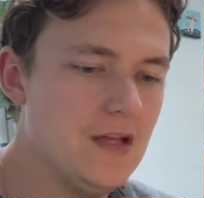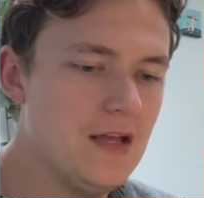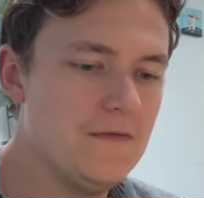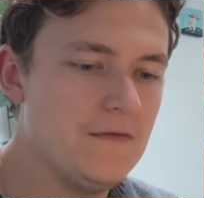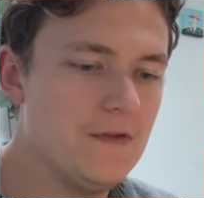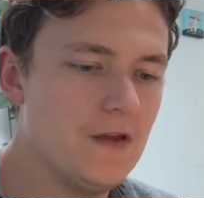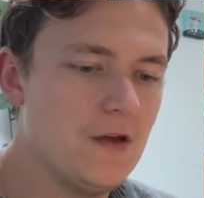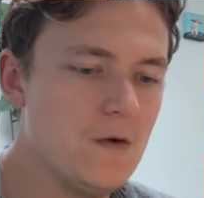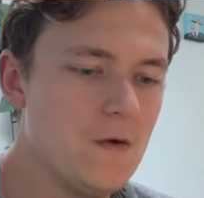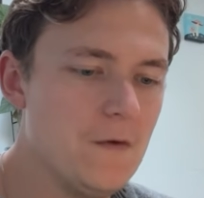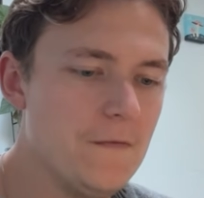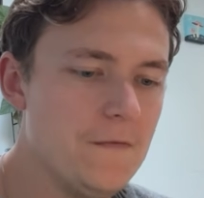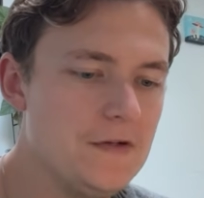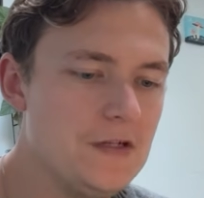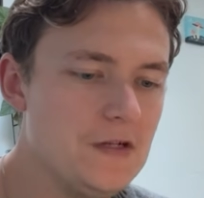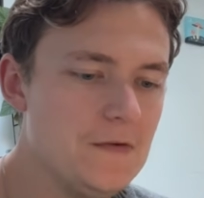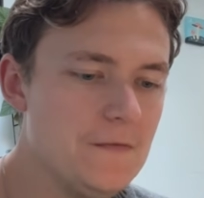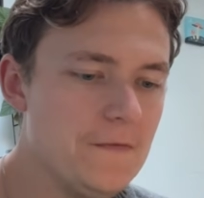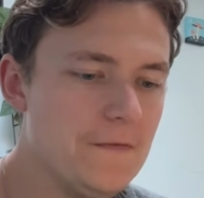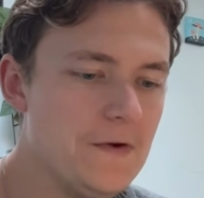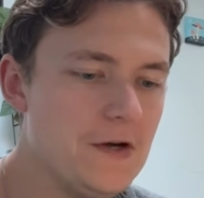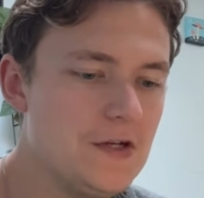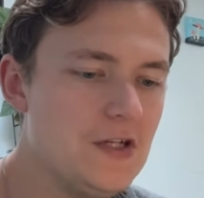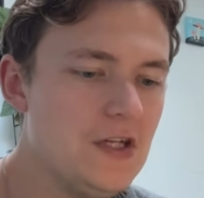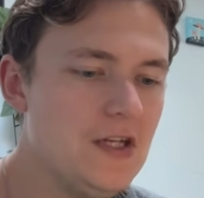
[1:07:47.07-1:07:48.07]
If the coefficient of
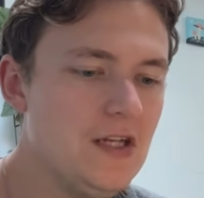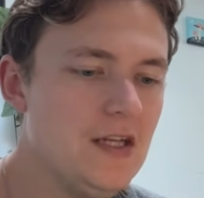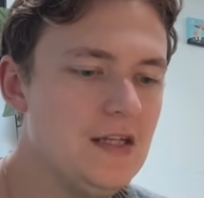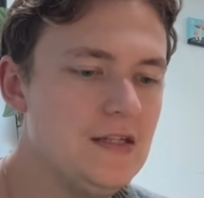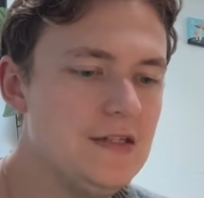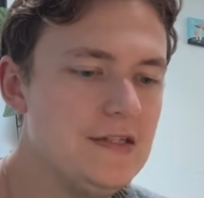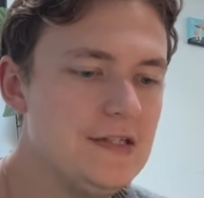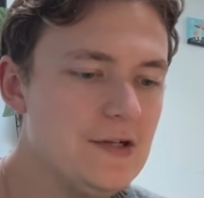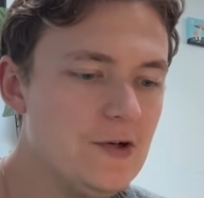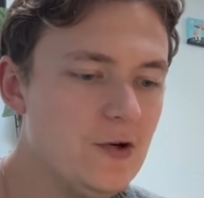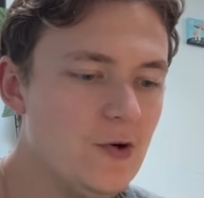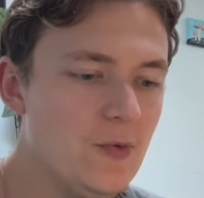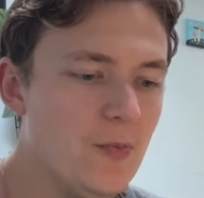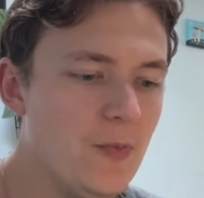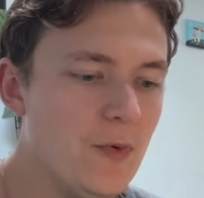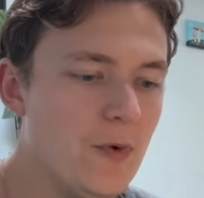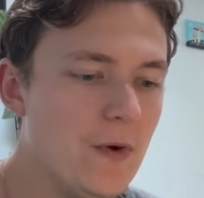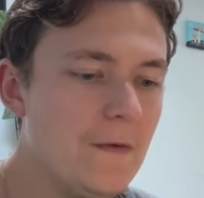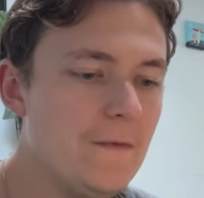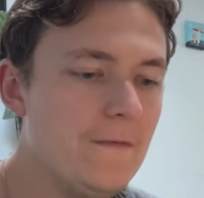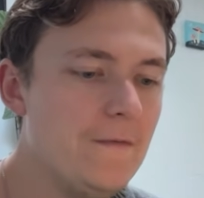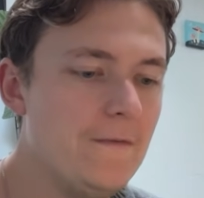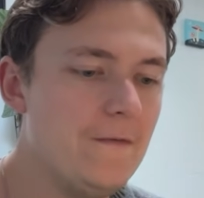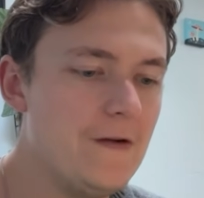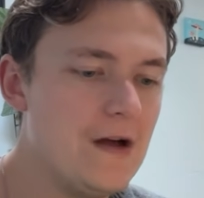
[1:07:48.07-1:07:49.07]
friction is
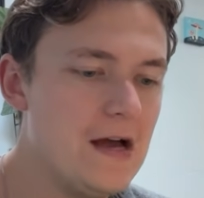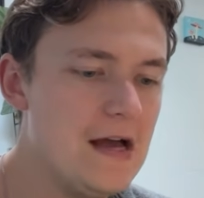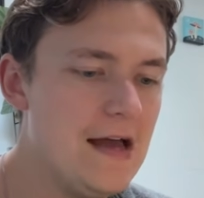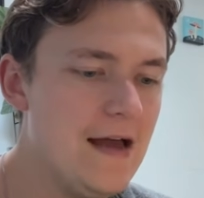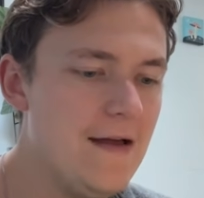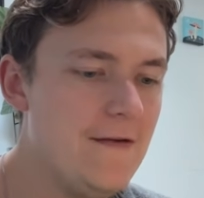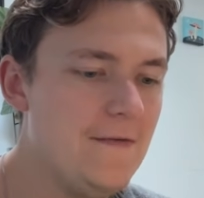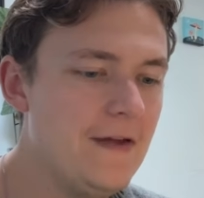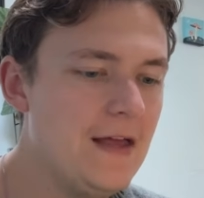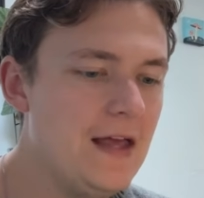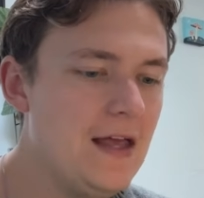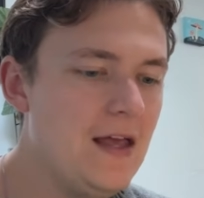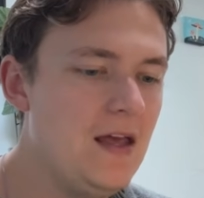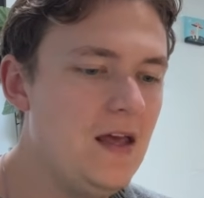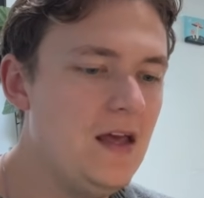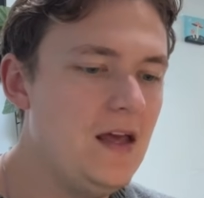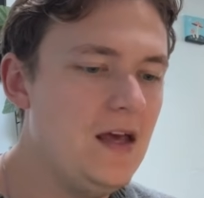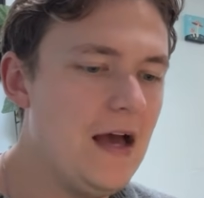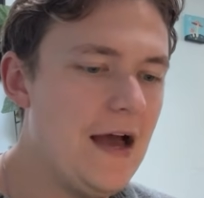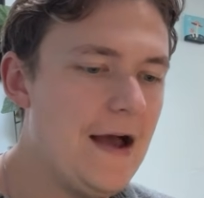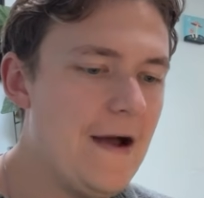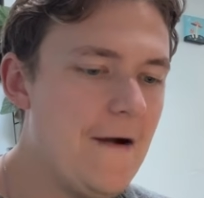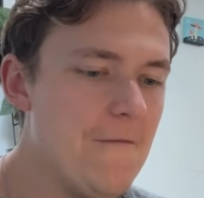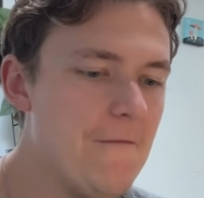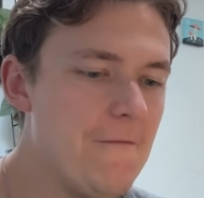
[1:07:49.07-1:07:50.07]
0.5,
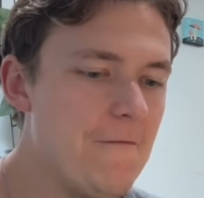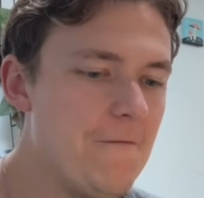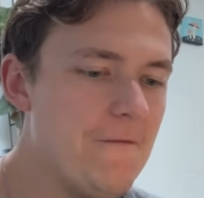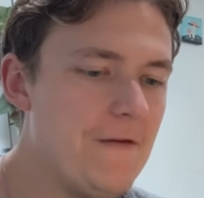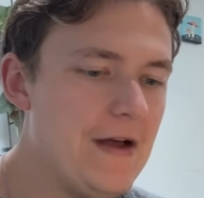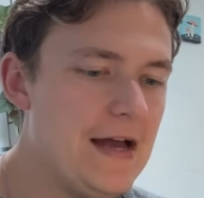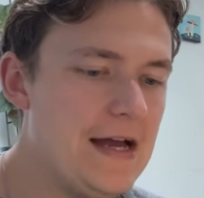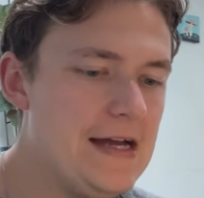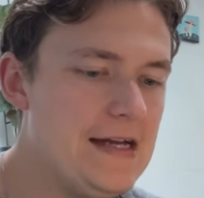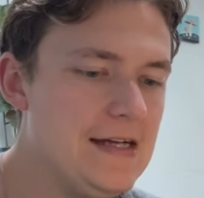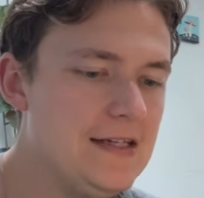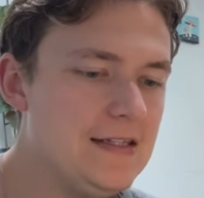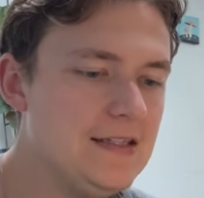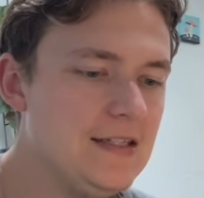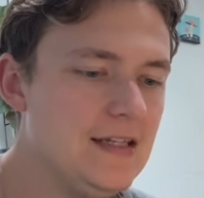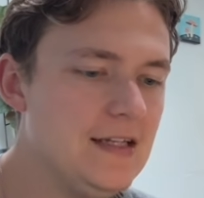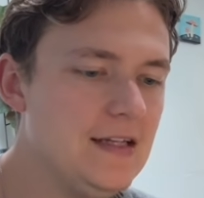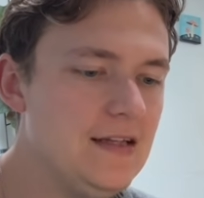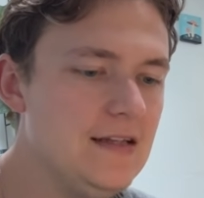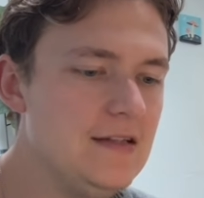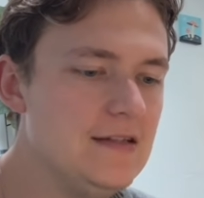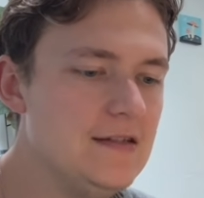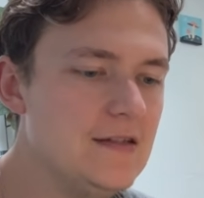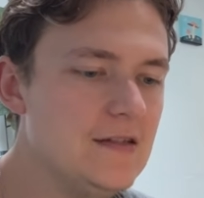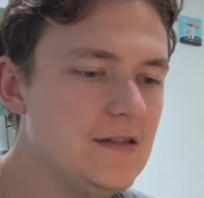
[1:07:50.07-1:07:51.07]
how fast
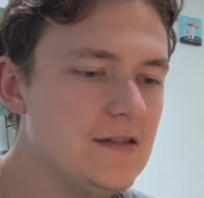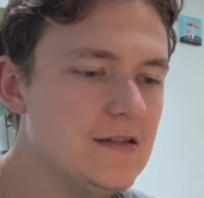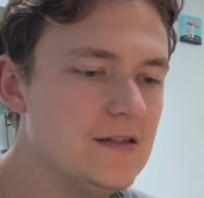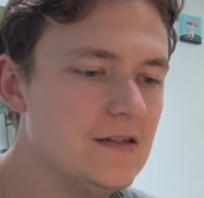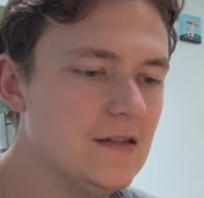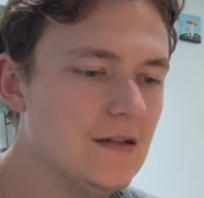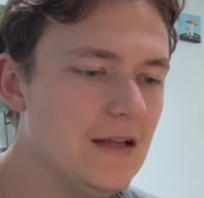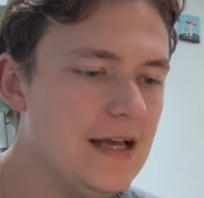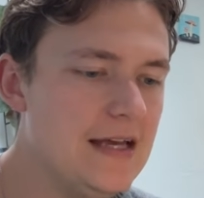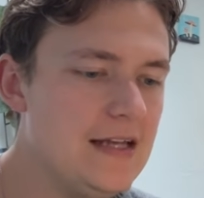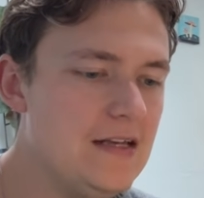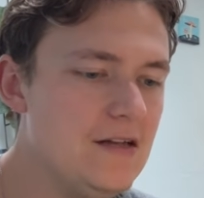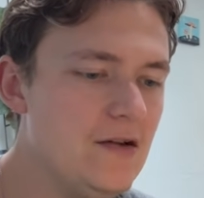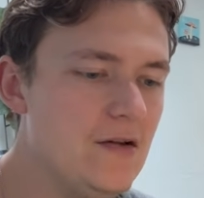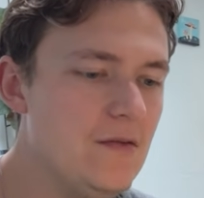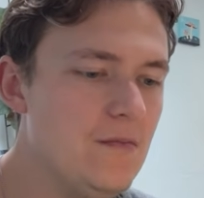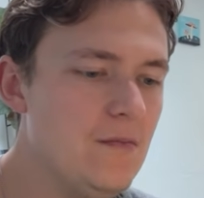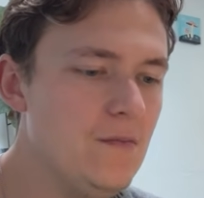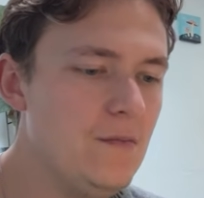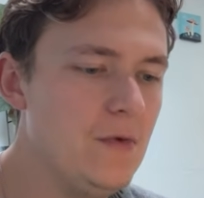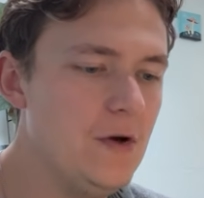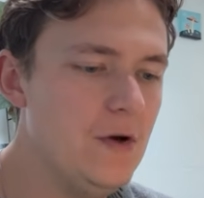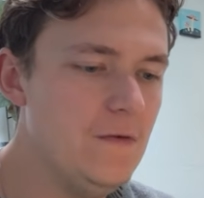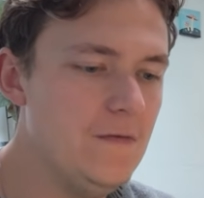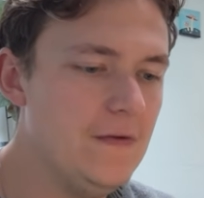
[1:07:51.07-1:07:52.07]
is the sled
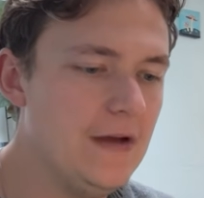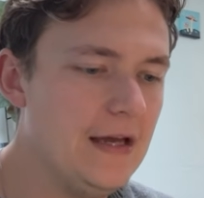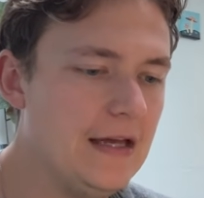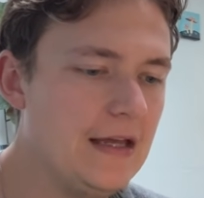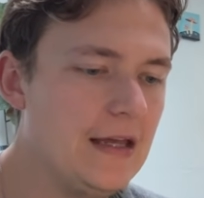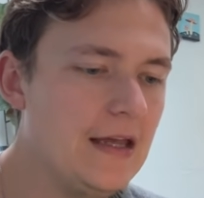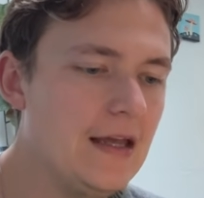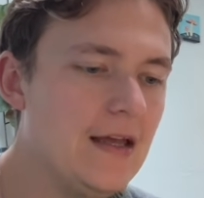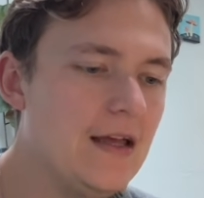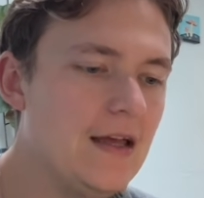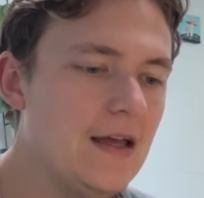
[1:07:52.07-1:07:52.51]
moving